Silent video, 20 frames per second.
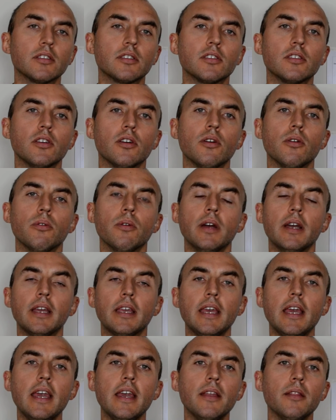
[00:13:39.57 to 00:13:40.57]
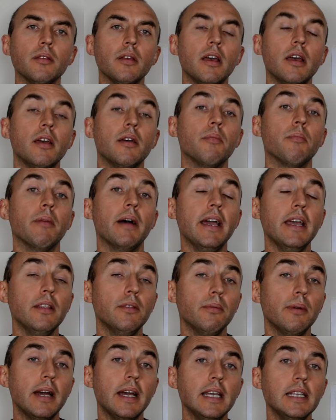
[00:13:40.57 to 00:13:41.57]
So again, my
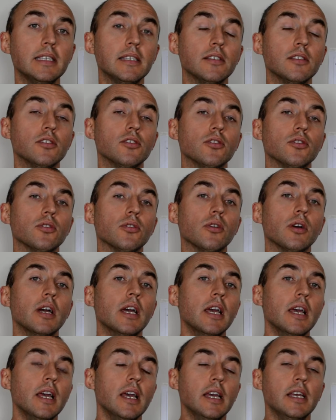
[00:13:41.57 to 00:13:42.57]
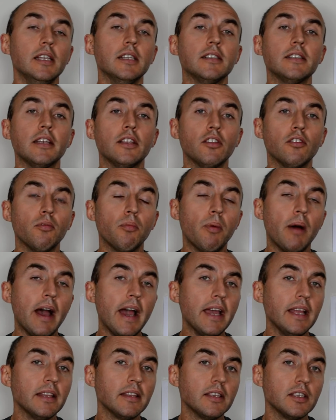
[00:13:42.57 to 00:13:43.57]
advice is to, instead of
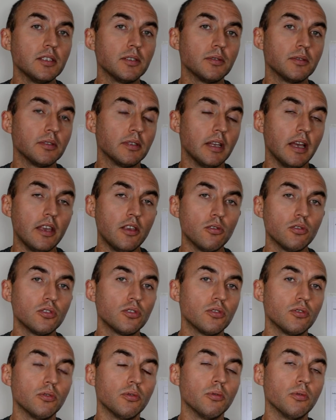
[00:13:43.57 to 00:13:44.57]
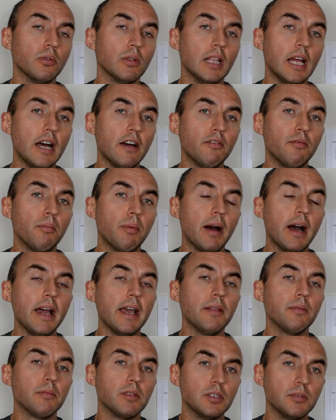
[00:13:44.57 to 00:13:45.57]
buying these, I used to love
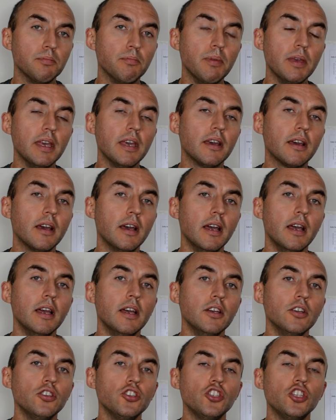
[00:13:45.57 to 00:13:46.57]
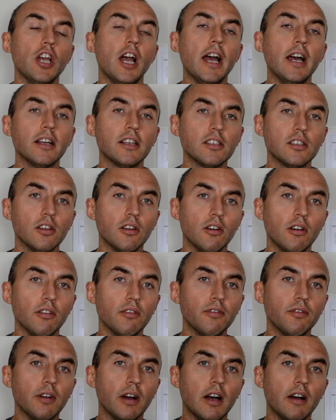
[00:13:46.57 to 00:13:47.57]
buying these big chunks
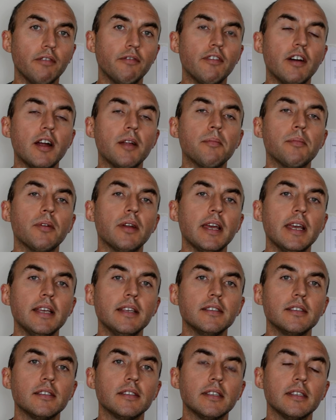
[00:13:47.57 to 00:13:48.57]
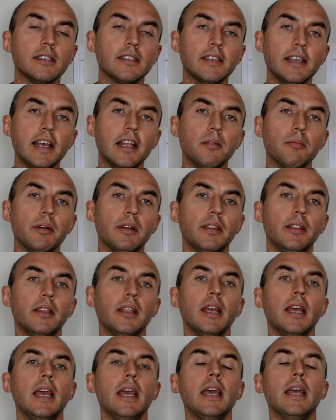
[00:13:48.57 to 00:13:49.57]
of farm-raised salmon.
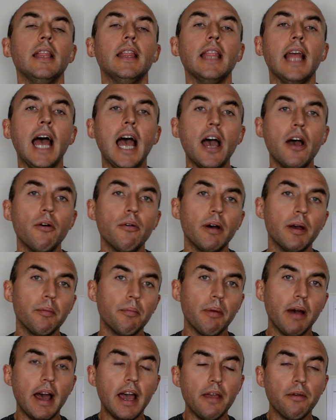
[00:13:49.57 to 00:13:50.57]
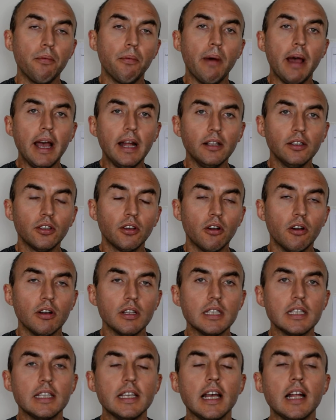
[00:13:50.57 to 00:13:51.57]
Now I buy
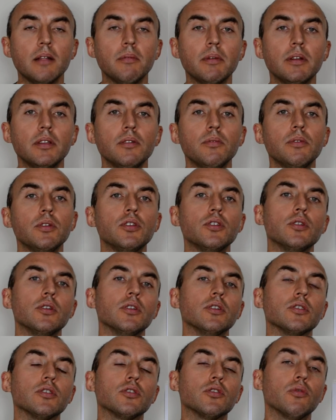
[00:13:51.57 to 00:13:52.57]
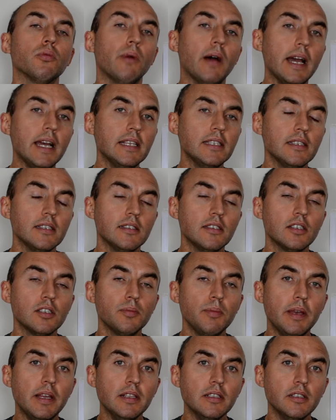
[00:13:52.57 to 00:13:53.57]
wild-caught salmon, which is twice as
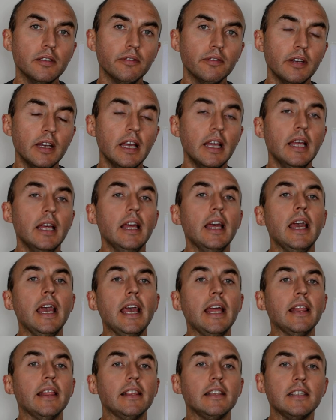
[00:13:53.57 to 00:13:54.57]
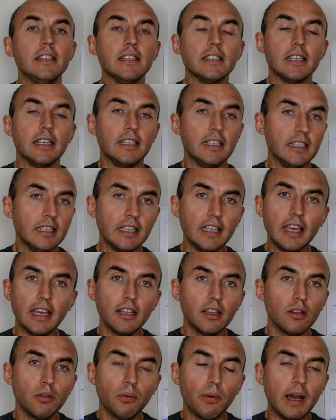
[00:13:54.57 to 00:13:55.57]
expensive, and since I didn't
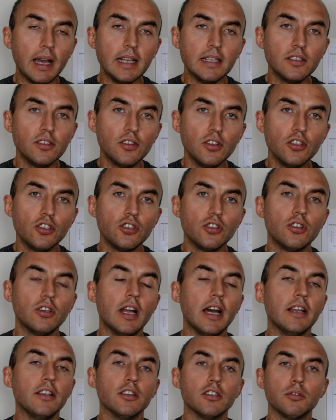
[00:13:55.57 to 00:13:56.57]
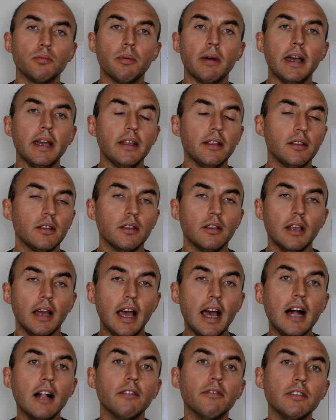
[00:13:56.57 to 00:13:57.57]
get twice richer, I just buy
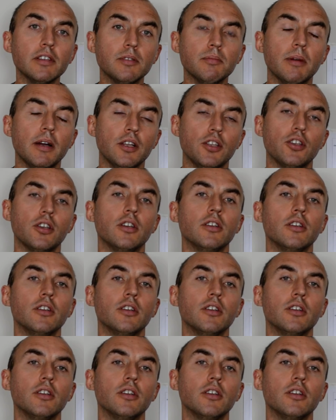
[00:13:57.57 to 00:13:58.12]
half as much.